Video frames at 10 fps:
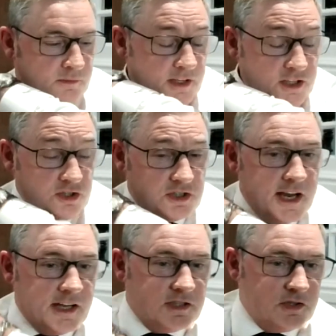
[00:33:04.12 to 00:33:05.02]
but it should
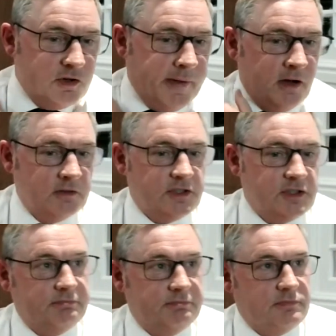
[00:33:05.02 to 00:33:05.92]
take us to about.
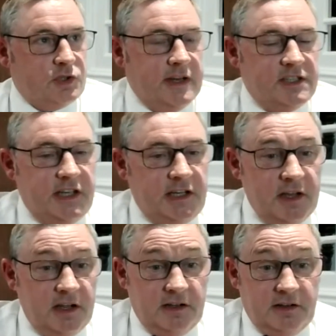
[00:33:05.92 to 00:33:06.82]

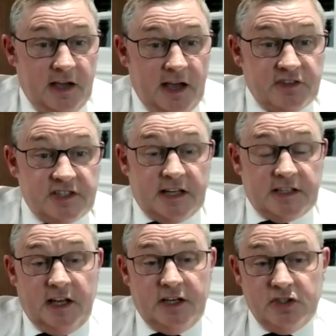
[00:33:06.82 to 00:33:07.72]
After
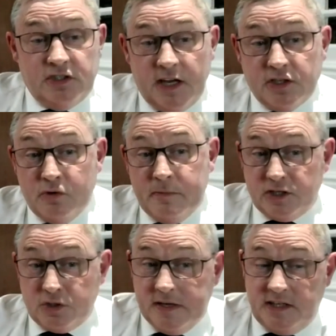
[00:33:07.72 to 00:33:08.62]
Saturday, it should take us to
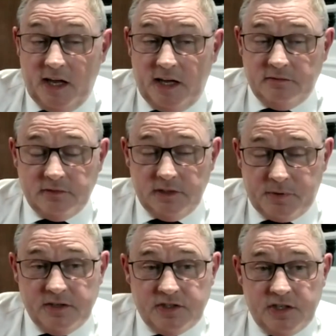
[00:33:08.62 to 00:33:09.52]
about 28
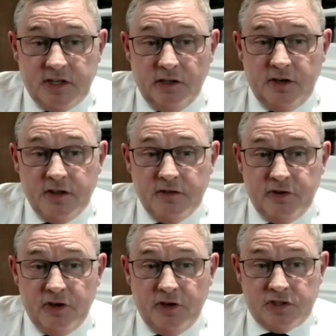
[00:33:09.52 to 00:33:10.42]
apprentices, including the
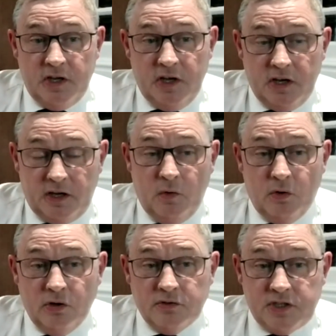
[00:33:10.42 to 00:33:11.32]
first
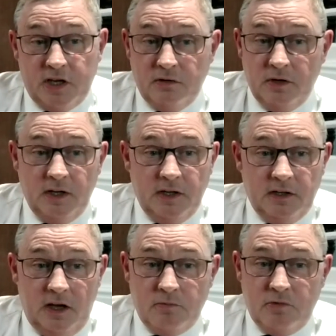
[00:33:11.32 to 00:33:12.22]
cohort. So
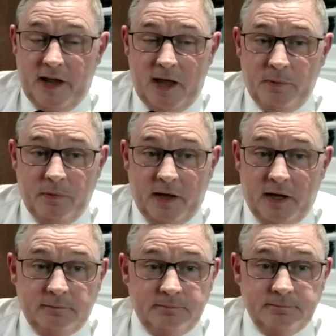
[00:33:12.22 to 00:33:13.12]
I'm really happy with that.